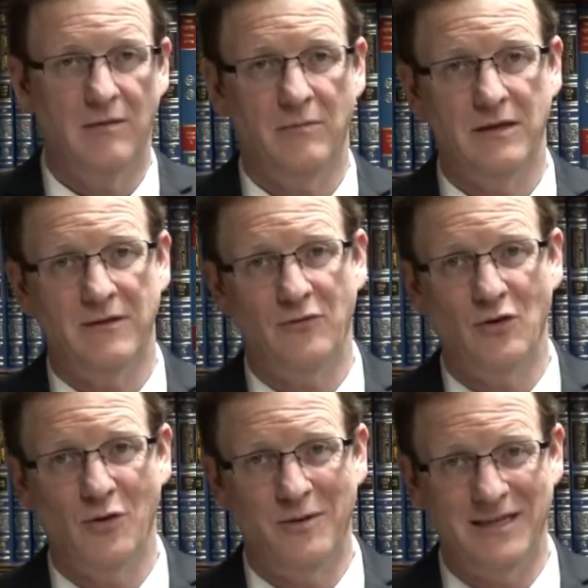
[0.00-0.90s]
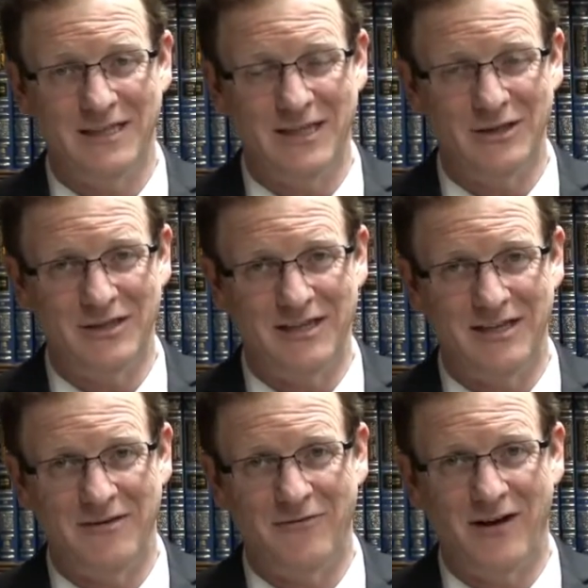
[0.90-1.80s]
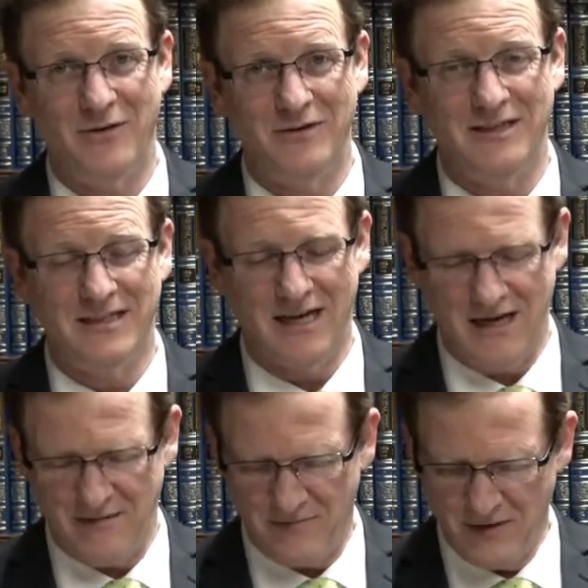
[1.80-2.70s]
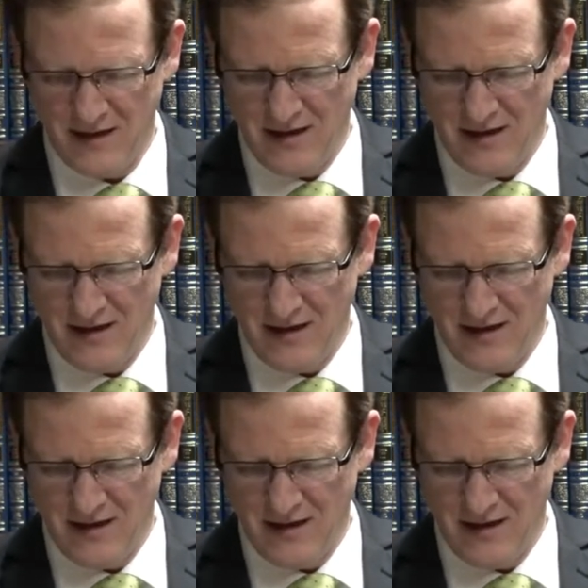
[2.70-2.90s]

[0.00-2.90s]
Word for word: But if you go by the sages that they follow the time